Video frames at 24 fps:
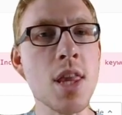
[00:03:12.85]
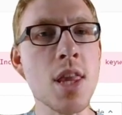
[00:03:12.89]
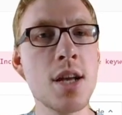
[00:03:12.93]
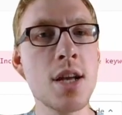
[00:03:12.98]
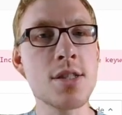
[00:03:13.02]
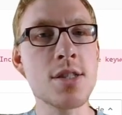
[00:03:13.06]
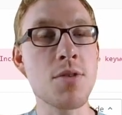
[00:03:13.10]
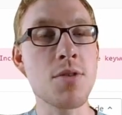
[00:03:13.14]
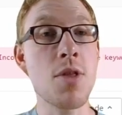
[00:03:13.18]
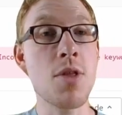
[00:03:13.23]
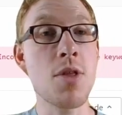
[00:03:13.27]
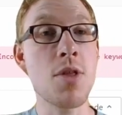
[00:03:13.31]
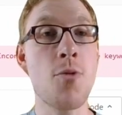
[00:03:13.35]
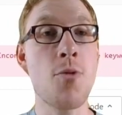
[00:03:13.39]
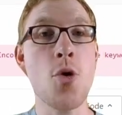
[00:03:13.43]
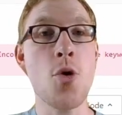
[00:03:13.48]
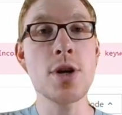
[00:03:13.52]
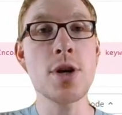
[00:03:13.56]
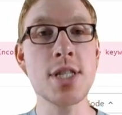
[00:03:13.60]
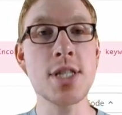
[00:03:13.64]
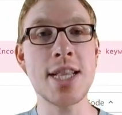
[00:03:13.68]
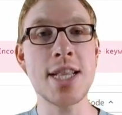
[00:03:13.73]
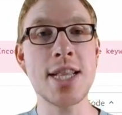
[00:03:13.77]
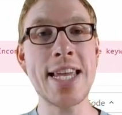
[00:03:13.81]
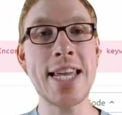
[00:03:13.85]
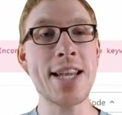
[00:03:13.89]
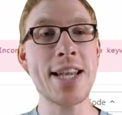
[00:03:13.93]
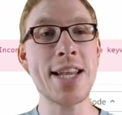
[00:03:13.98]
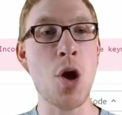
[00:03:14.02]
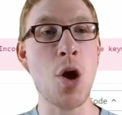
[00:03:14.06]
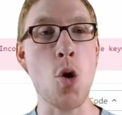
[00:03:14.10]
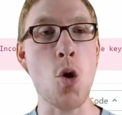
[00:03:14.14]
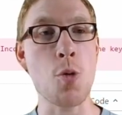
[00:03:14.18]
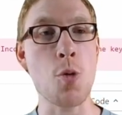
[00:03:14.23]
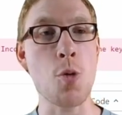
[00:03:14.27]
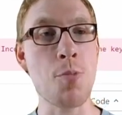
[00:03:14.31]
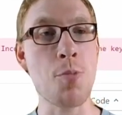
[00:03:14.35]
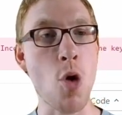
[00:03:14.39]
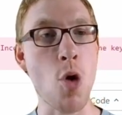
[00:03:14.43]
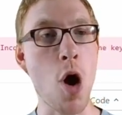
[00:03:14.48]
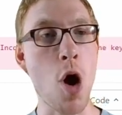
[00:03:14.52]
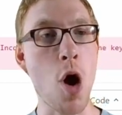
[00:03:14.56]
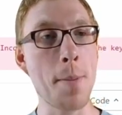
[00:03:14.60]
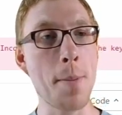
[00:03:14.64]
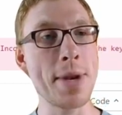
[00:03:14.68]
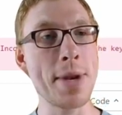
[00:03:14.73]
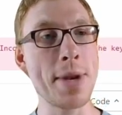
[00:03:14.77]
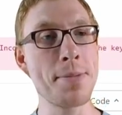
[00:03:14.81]
So the first Leetcode
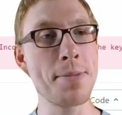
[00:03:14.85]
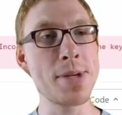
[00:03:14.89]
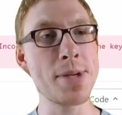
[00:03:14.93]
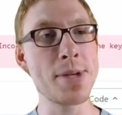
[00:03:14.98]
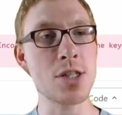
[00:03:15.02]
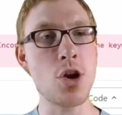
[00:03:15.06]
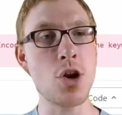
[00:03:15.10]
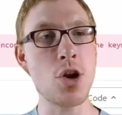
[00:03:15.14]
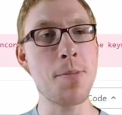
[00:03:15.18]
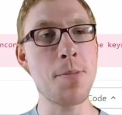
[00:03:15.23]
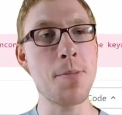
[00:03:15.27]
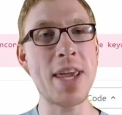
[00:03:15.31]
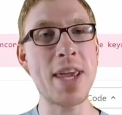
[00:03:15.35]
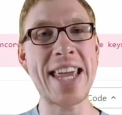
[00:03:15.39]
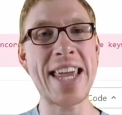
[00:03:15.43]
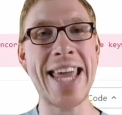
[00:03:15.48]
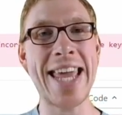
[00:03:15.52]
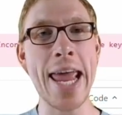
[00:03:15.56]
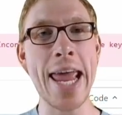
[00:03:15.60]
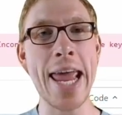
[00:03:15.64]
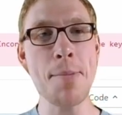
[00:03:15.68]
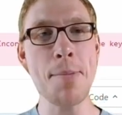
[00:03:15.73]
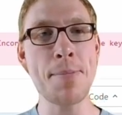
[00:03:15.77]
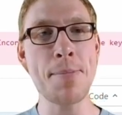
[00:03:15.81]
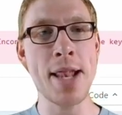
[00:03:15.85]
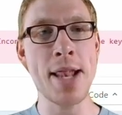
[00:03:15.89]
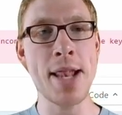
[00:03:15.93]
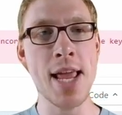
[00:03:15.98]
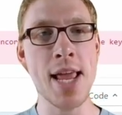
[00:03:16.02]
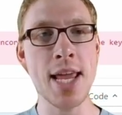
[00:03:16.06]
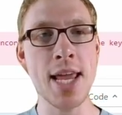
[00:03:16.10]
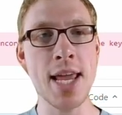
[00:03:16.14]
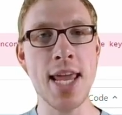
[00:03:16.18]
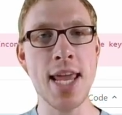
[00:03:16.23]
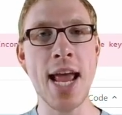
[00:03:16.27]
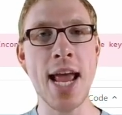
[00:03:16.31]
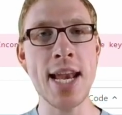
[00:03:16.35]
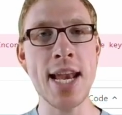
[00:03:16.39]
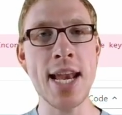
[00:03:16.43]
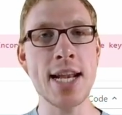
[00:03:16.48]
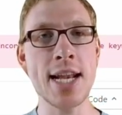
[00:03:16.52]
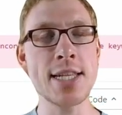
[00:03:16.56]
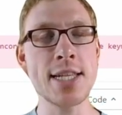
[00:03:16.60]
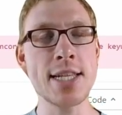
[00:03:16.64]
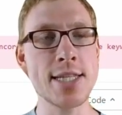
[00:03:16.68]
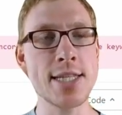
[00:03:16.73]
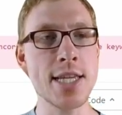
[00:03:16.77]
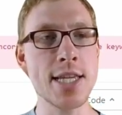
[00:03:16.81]
problem is going to be gameplay
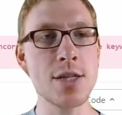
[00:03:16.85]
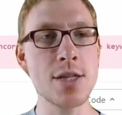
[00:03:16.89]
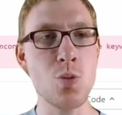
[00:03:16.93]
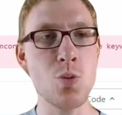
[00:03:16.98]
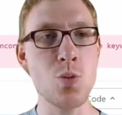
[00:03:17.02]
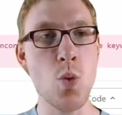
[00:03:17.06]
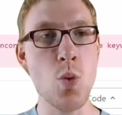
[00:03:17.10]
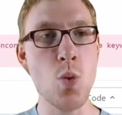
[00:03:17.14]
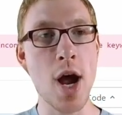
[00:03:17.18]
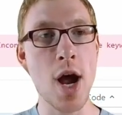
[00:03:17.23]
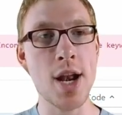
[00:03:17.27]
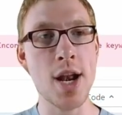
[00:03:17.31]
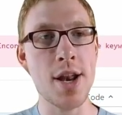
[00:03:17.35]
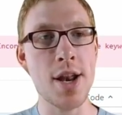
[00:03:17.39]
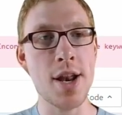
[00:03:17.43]
analysis 1.